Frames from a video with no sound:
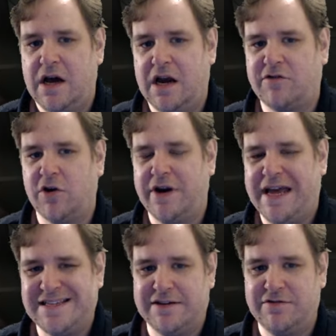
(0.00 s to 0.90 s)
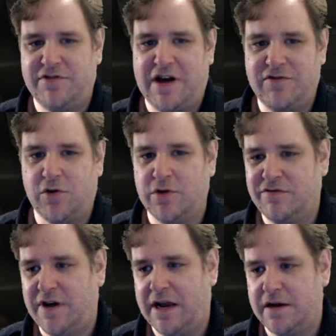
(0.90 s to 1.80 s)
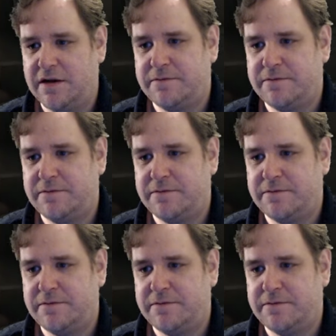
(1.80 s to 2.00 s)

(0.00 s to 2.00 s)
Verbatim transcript: And I've got an eight seven five horn of valor